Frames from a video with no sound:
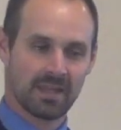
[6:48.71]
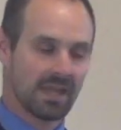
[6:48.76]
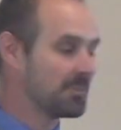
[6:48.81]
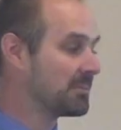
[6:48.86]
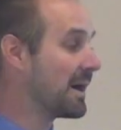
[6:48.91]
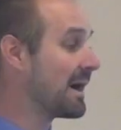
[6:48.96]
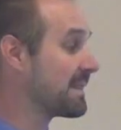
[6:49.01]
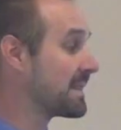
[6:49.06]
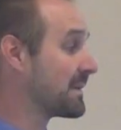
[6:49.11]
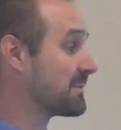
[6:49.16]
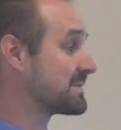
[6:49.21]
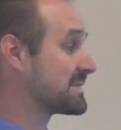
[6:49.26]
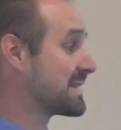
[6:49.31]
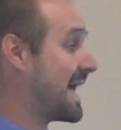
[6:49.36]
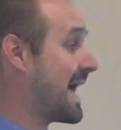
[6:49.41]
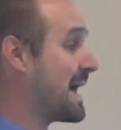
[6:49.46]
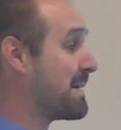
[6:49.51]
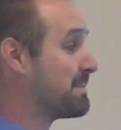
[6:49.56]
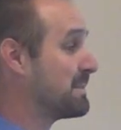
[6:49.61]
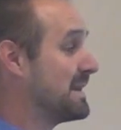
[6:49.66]
And while it was
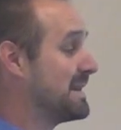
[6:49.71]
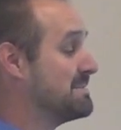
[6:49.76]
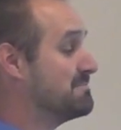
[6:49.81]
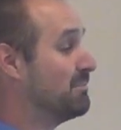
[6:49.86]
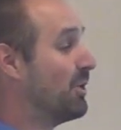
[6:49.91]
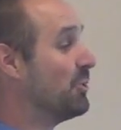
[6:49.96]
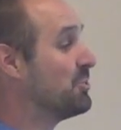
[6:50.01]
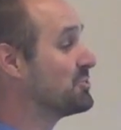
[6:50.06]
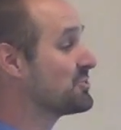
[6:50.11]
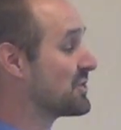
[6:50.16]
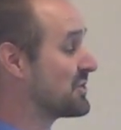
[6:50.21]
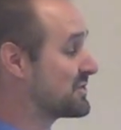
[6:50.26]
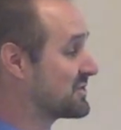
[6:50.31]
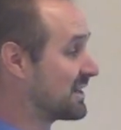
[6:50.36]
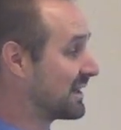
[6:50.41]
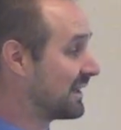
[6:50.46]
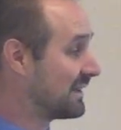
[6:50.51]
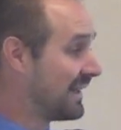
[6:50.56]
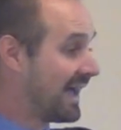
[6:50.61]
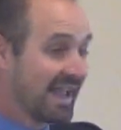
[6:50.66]
happening, Moses
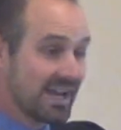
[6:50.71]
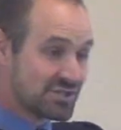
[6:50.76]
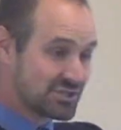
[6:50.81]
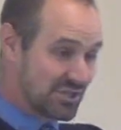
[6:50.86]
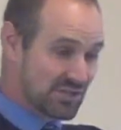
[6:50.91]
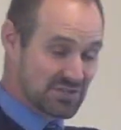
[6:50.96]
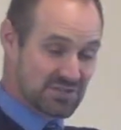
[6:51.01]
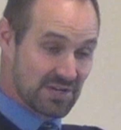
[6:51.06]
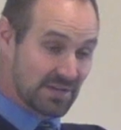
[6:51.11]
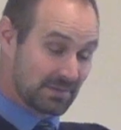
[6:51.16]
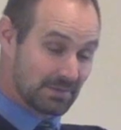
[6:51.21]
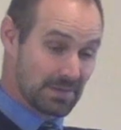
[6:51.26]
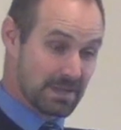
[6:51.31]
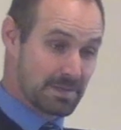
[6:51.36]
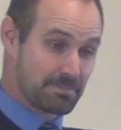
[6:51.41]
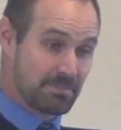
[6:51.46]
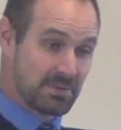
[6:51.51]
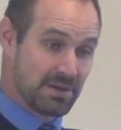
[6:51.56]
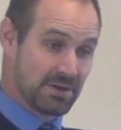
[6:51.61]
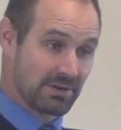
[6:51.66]
and Elijah
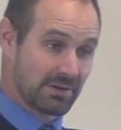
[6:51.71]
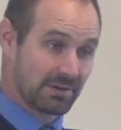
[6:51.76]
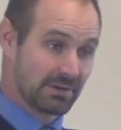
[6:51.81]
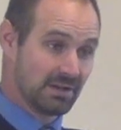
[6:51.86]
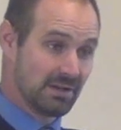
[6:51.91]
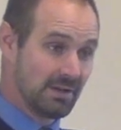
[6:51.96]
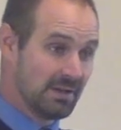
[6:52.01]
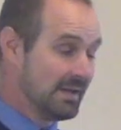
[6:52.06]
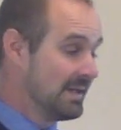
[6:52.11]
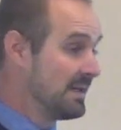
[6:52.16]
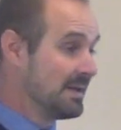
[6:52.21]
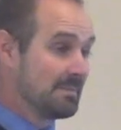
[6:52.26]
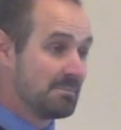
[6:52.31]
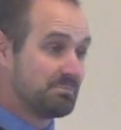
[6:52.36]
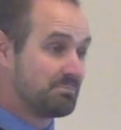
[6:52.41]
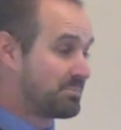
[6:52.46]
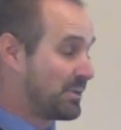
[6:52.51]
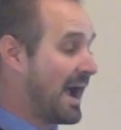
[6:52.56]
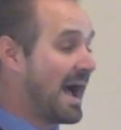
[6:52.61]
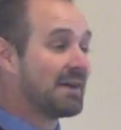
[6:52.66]
suddenly appeared.
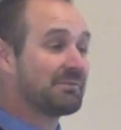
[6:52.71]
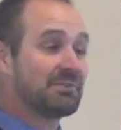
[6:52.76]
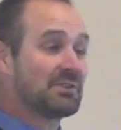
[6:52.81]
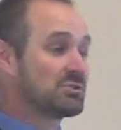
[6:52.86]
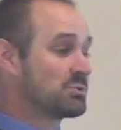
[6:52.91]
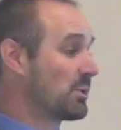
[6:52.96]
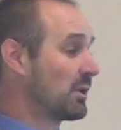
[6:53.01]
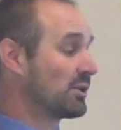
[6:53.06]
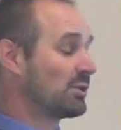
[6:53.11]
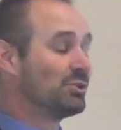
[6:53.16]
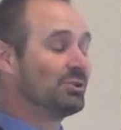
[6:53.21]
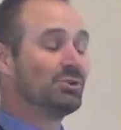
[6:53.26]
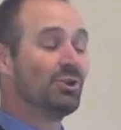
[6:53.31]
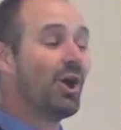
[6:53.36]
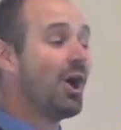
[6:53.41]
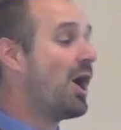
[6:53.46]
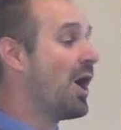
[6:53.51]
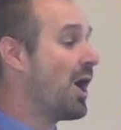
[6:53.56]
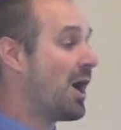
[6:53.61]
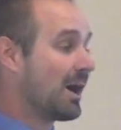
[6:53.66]
Prophets who had
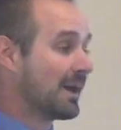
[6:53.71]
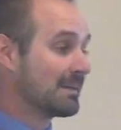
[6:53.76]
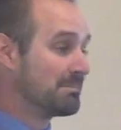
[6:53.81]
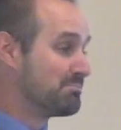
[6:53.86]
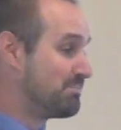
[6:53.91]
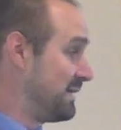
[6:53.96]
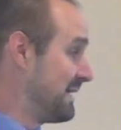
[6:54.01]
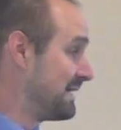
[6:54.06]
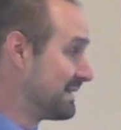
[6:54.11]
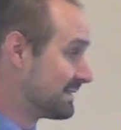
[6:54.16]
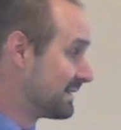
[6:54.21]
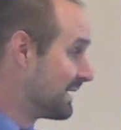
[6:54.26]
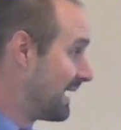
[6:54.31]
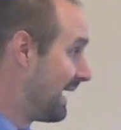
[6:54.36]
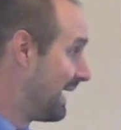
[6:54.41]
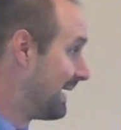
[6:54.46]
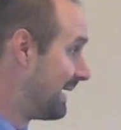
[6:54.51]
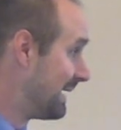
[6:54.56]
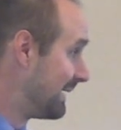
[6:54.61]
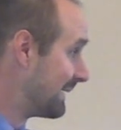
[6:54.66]
long been
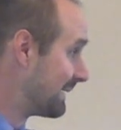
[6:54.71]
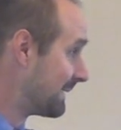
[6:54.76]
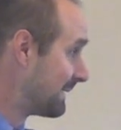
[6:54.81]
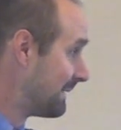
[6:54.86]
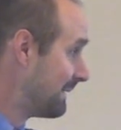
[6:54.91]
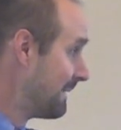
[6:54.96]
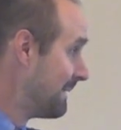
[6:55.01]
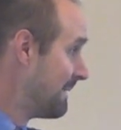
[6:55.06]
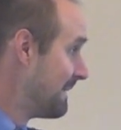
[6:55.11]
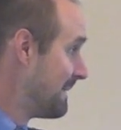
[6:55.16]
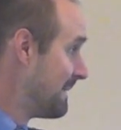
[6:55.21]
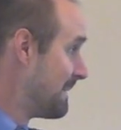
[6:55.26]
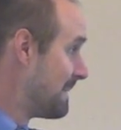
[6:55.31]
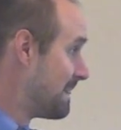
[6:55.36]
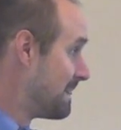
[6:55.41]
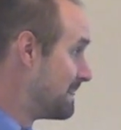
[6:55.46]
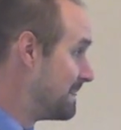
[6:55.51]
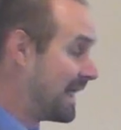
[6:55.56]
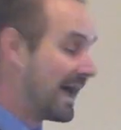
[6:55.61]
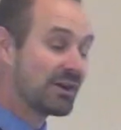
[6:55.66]
gone,
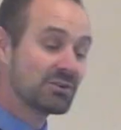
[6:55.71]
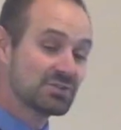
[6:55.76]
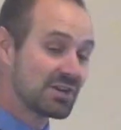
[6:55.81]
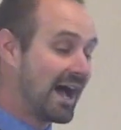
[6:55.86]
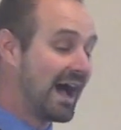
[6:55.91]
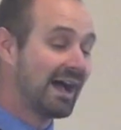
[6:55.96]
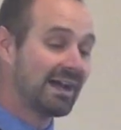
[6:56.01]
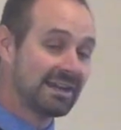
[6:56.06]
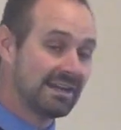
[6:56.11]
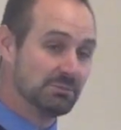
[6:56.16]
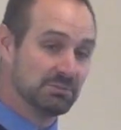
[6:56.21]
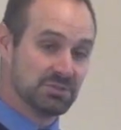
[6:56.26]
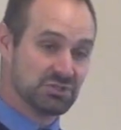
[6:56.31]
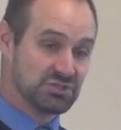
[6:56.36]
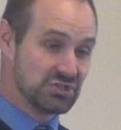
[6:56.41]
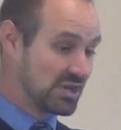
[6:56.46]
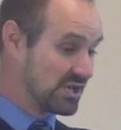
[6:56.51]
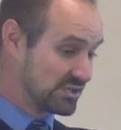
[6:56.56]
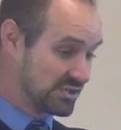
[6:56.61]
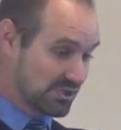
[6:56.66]
now talking
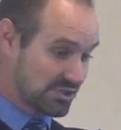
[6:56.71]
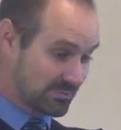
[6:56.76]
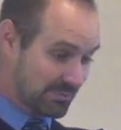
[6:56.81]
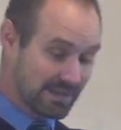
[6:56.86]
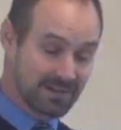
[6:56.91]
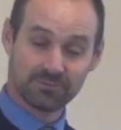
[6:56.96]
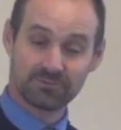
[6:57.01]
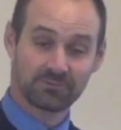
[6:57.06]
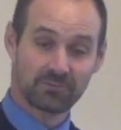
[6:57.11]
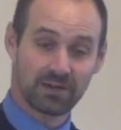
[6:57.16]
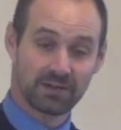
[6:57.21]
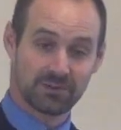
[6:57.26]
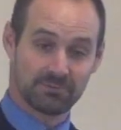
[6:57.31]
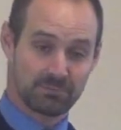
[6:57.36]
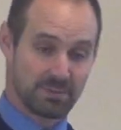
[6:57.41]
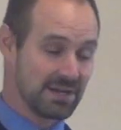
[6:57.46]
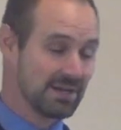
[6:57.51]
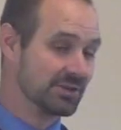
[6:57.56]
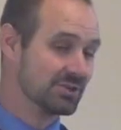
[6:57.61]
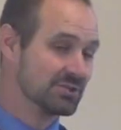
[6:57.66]
with Jesus right in front
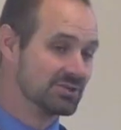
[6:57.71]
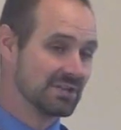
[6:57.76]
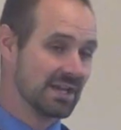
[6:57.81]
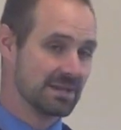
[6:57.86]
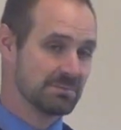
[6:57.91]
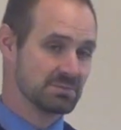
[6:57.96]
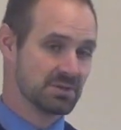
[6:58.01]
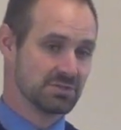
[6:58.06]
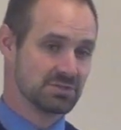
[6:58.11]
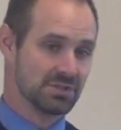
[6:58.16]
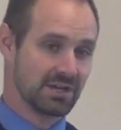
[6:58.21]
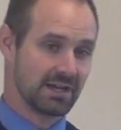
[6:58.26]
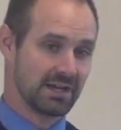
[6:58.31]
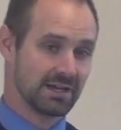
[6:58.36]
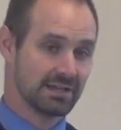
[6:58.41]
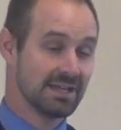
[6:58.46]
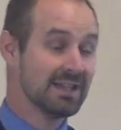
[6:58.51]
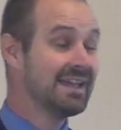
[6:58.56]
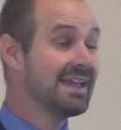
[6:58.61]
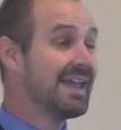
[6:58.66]
of Peter, James, and John.
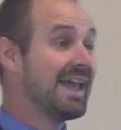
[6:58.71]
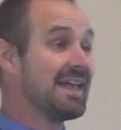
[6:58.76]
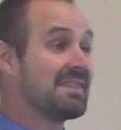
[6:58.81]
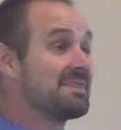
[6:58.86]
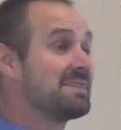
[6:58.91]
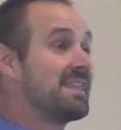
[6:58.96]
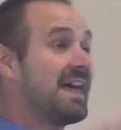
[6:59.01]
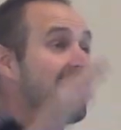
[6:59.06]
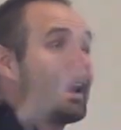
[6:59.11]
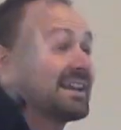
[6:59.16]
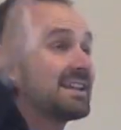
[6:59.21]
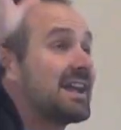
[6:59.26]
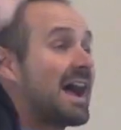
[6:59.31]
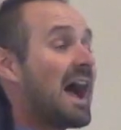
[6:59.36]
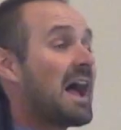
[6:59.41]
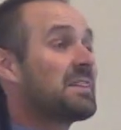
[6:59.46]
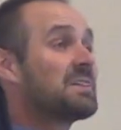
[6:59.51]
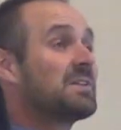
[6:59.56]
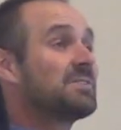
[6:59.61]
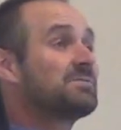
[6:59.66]
And then
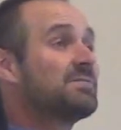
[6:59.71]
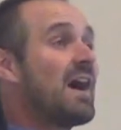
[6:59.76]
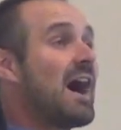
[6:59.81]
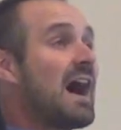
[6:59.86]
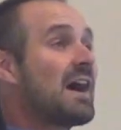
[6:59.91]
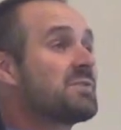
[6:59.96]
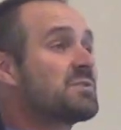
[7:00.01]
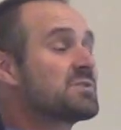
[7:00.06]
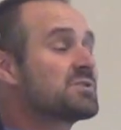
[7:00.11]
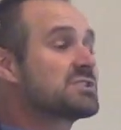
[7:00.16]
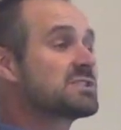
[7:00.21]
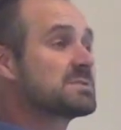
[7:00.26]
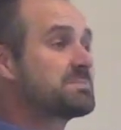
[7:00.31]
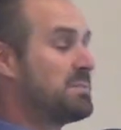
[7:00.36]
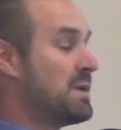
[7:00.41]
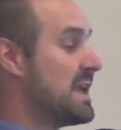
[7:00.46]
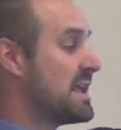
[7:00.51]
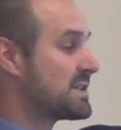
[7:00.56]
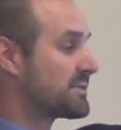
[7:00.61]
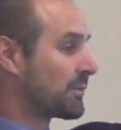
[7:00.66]
God the Father
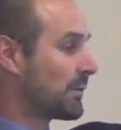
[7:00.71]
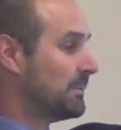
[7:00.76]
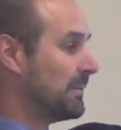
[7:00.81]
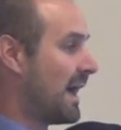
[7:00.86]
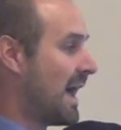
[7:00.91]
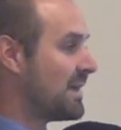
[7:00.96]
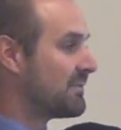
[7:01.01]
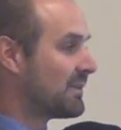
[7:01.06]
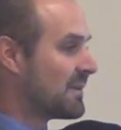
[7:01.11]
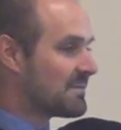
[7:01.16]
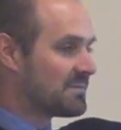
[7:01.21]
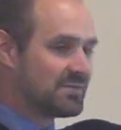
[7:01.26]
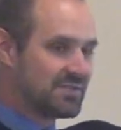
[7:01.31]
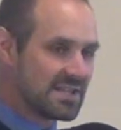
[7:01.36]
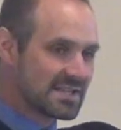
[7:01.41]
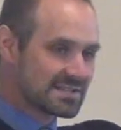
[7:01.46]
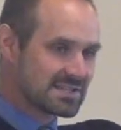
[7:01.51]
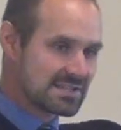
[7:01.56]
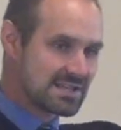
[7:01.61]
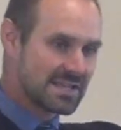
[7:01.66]
speaks from heaven,
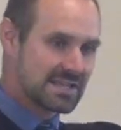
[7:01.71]
"This